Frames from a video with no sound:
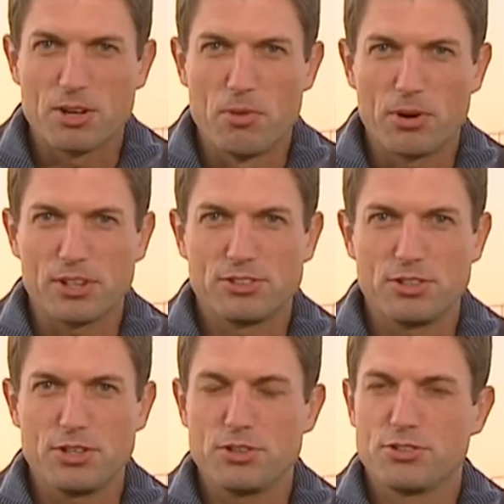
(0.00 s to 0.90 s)
good morning
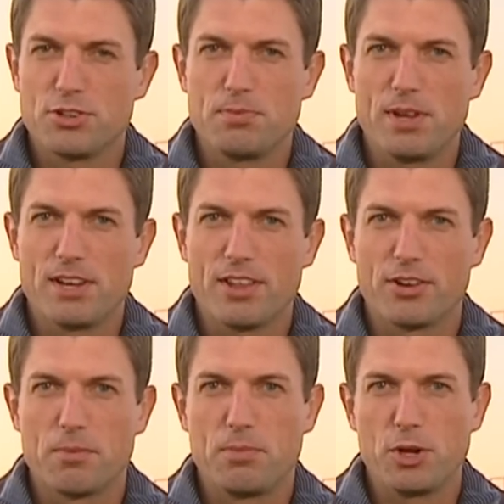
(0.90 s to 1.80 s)
to you. Should be
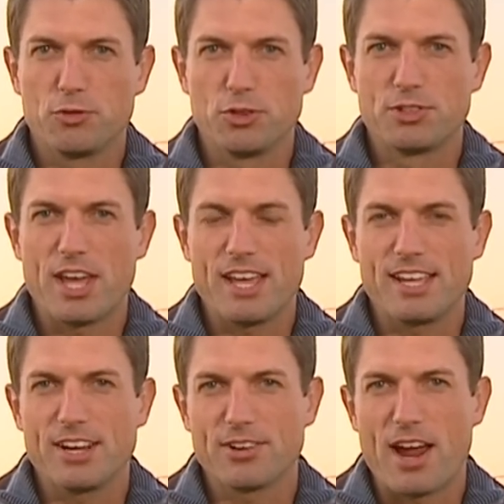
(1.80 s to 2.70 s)
another beautiful
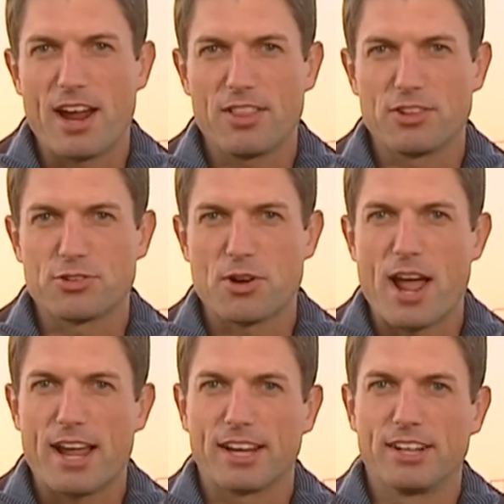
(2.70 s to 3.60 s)
day here out at the
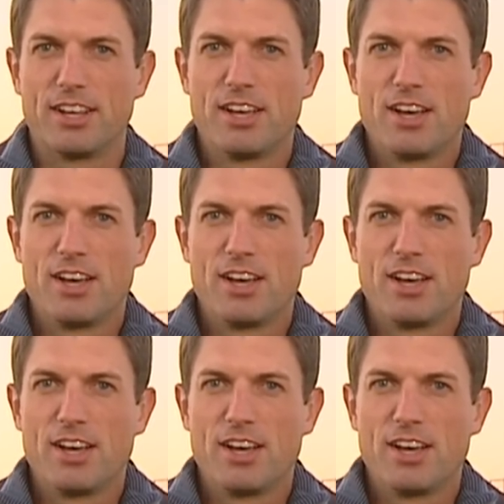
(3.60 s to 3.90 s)
track and